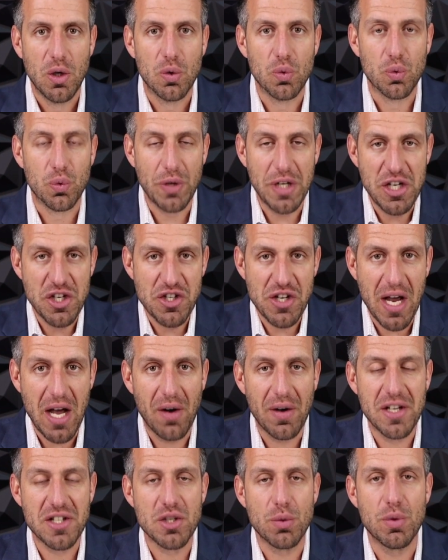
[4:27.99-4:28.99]
reach
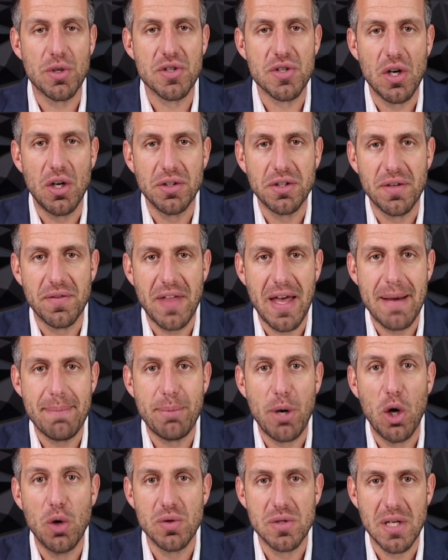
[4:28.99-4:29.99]
out as a result of
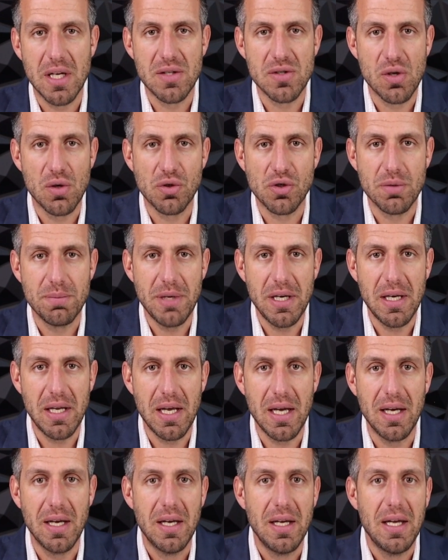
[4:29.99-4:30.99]
that post on social
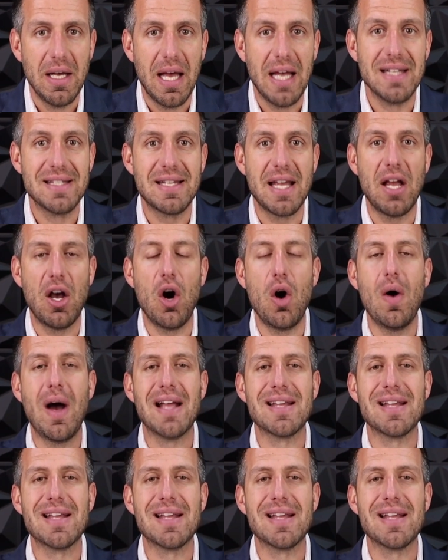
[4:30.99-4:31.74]
media and say, oh,